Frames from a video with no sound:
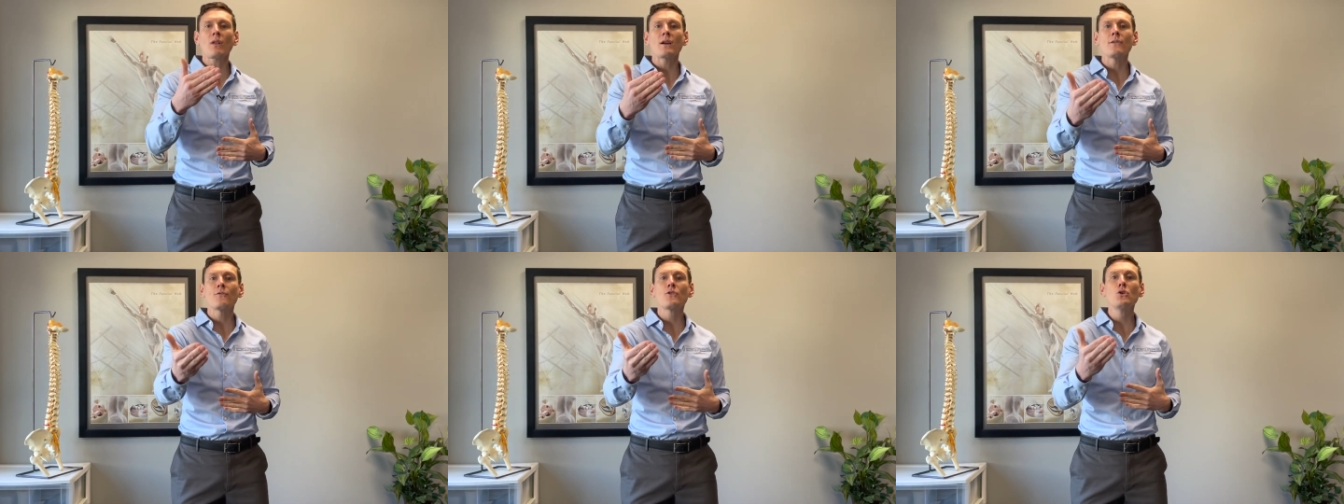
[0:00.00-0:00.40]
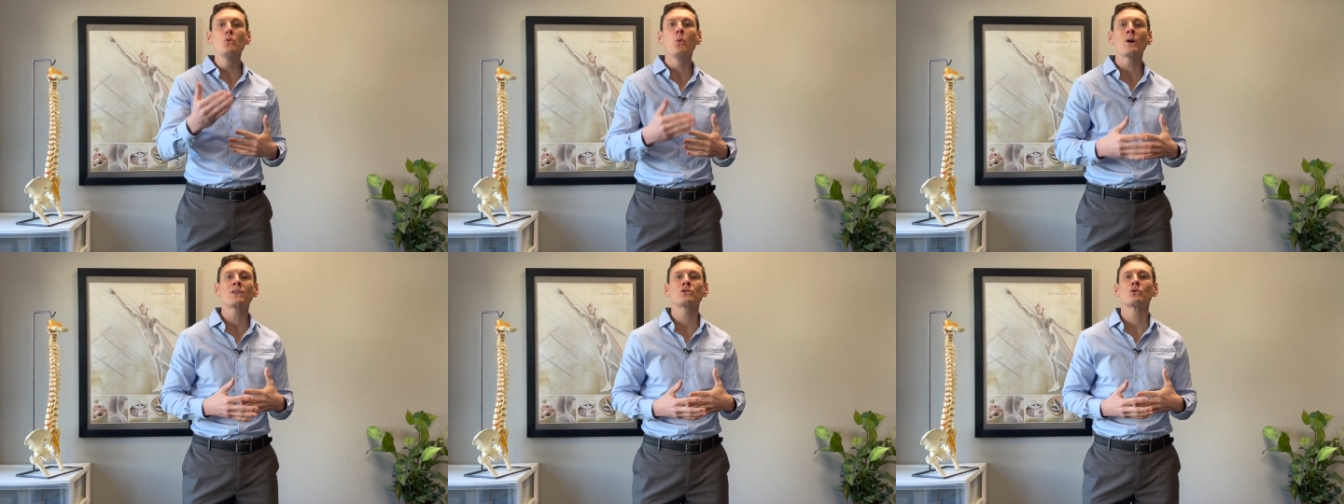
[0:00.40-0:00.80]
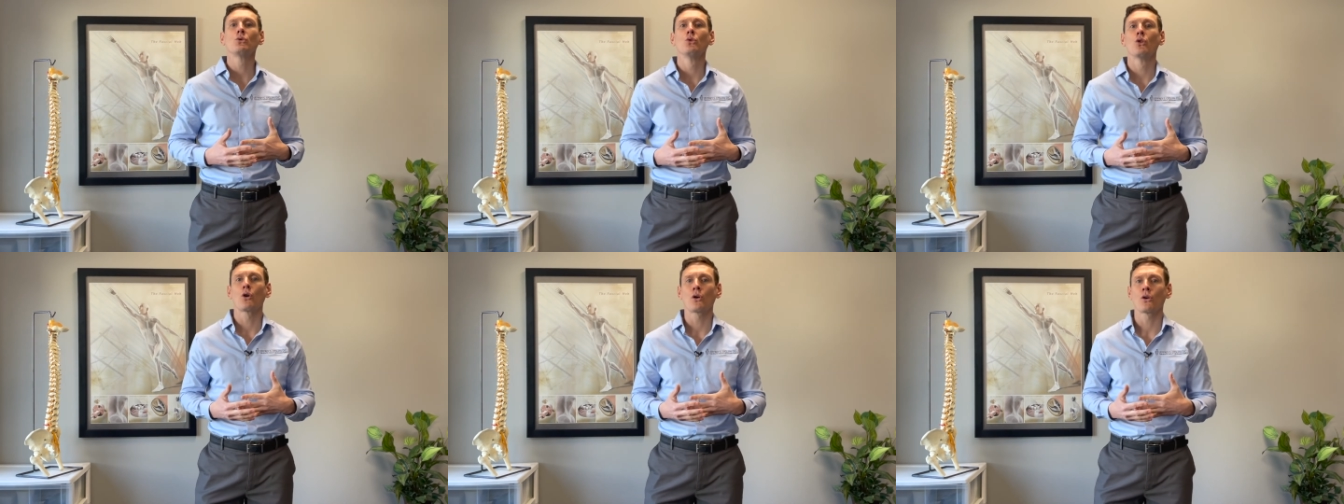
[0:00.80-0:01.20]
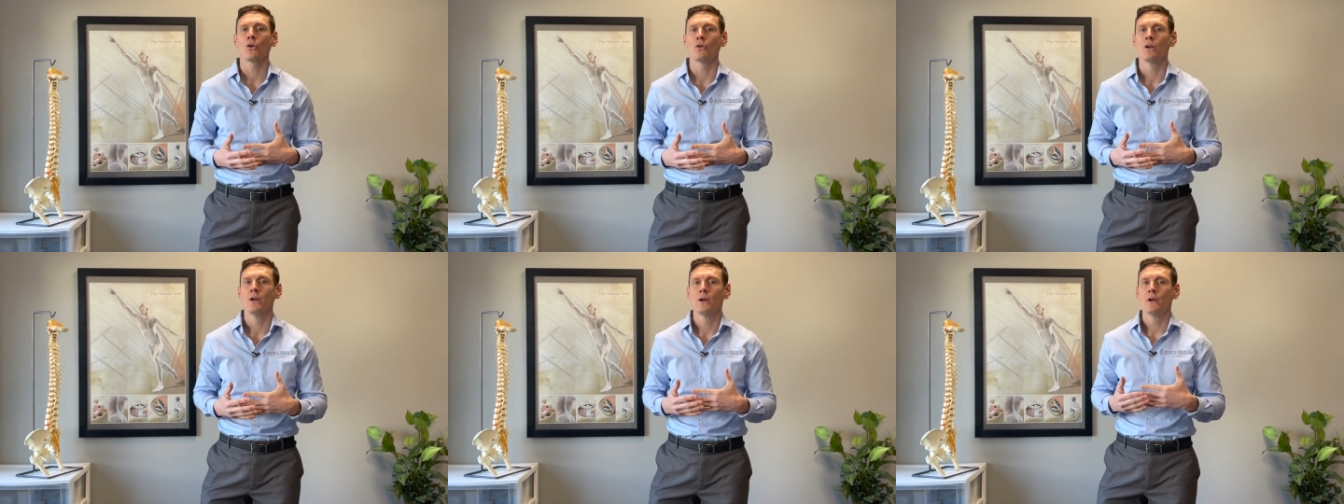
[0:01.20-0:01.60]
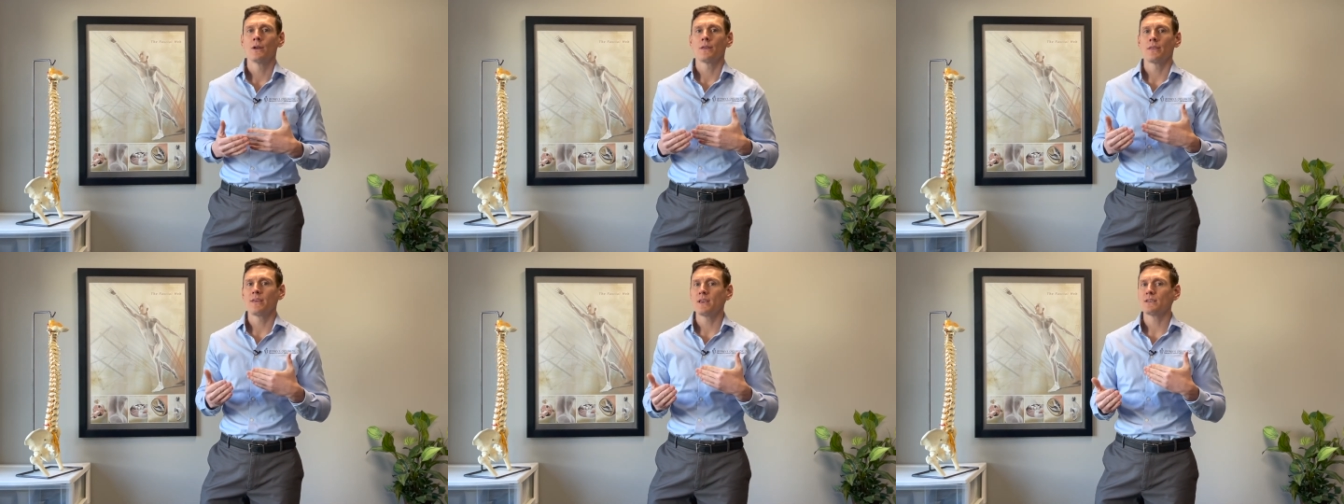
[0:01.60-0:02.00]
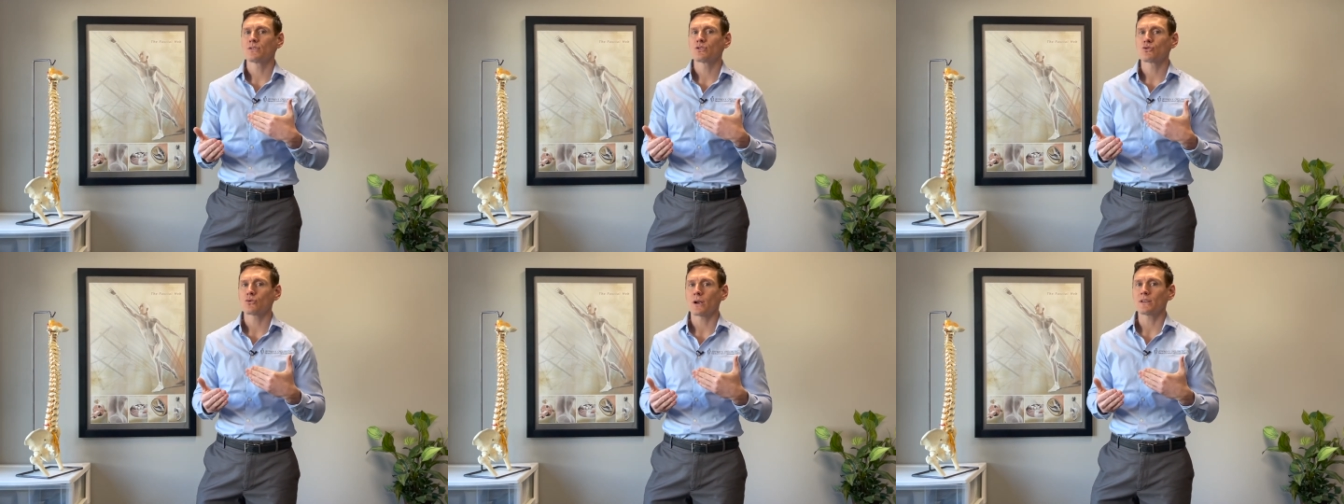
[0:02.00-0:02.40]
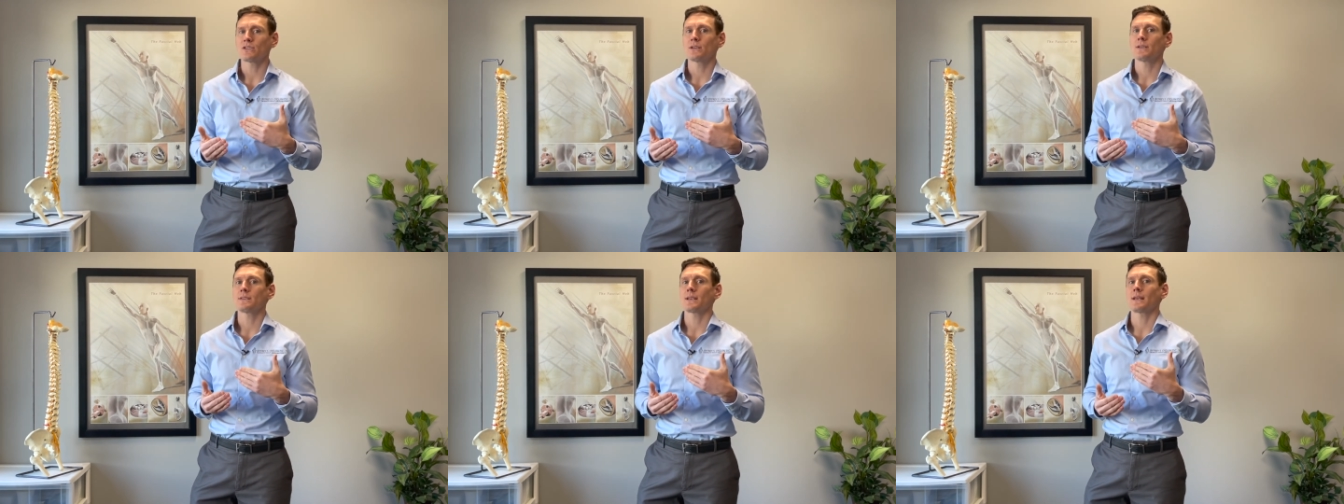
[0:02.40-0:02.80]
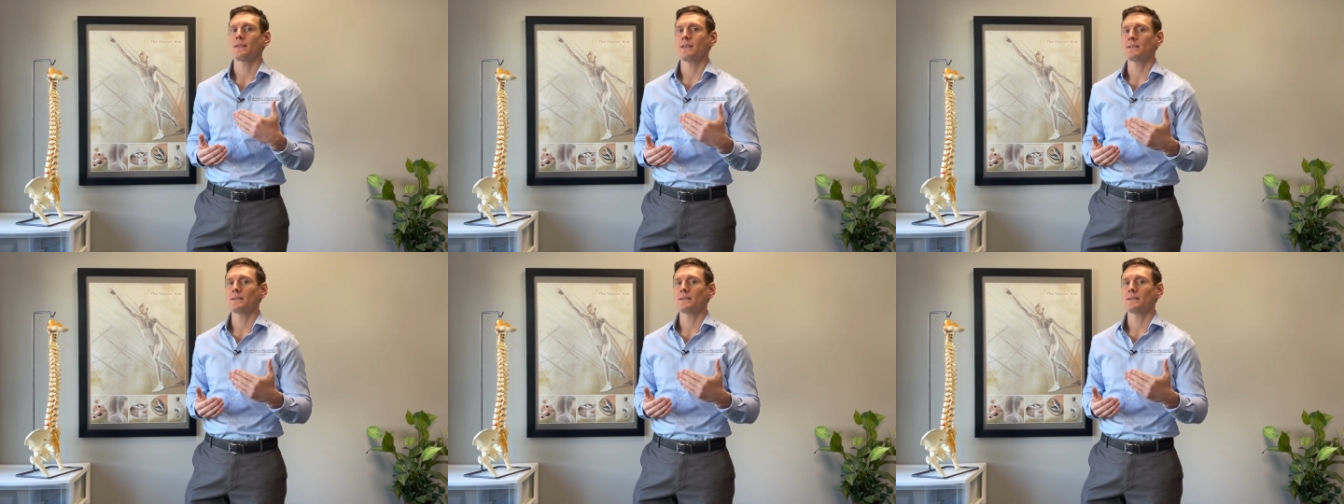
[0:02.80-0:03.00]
If you want to learn these stretches and